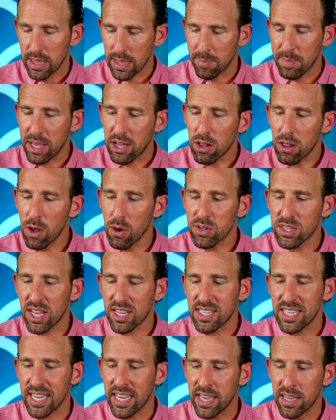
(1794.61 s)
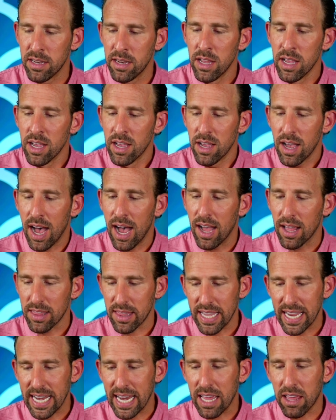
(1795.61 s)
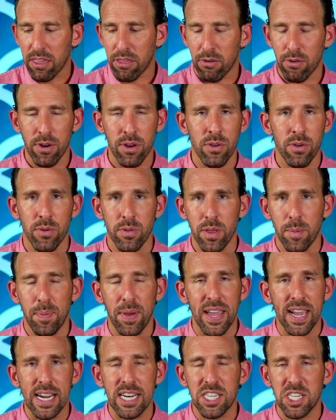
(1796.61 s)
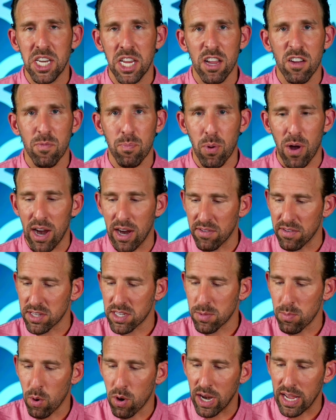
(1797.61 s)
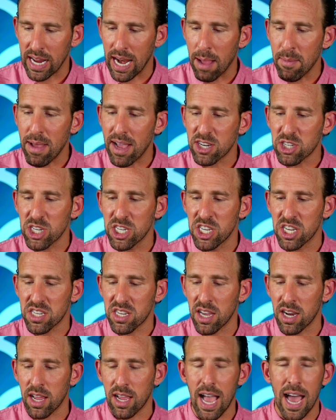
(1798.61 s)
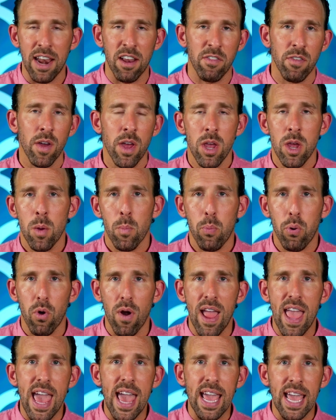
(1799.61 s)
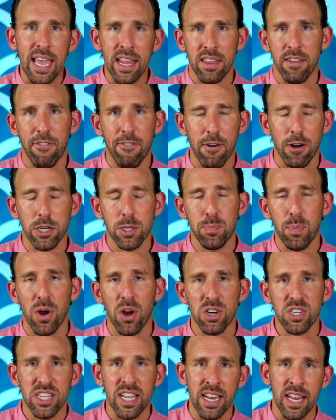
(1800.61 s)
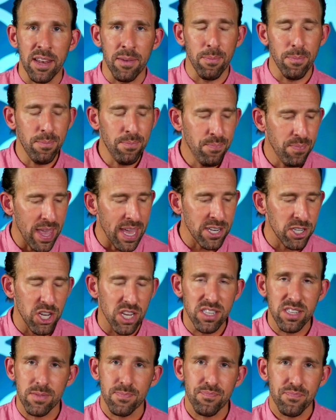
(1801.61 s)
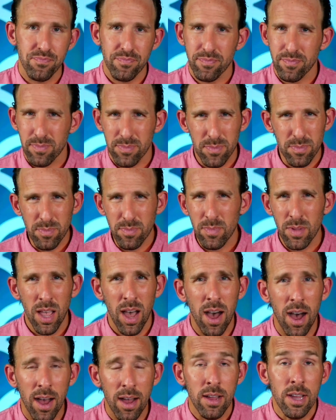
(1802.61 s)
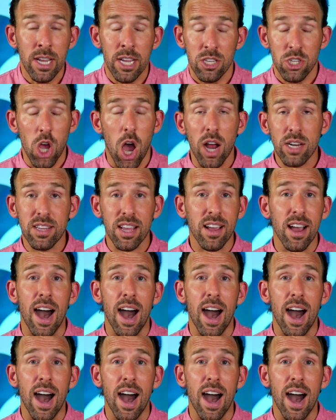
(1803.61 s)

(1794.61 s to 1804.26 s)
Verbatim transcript: Let me close us in uh, leading through the PhD of prayer this morning. And I'm actually just going to kind of pray in the first person and, and just uh, talk to